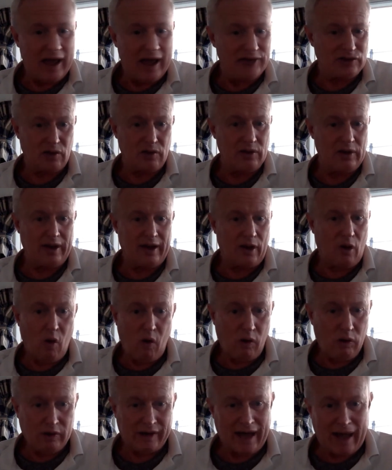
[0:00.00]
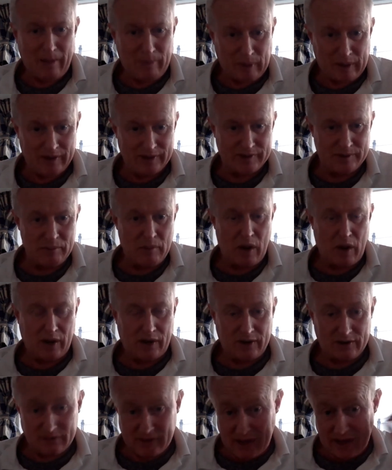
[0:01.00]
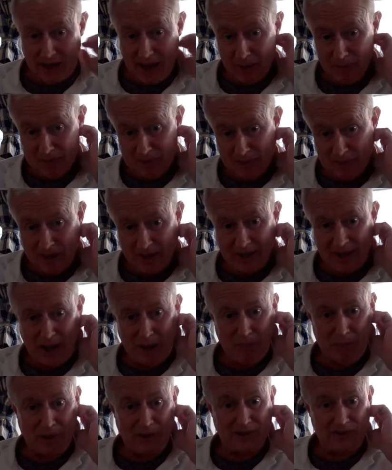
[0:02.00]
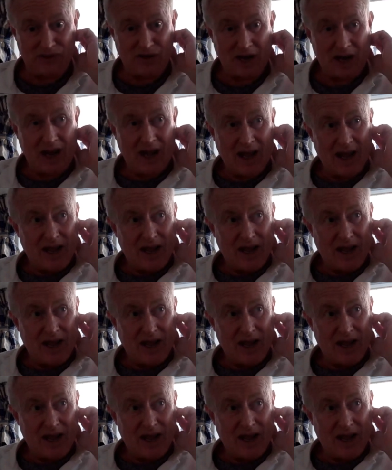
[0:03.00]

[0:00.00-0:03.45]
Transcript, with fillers: And so all capitalist markets collapse. Mm -hmm. I mean, capitalist.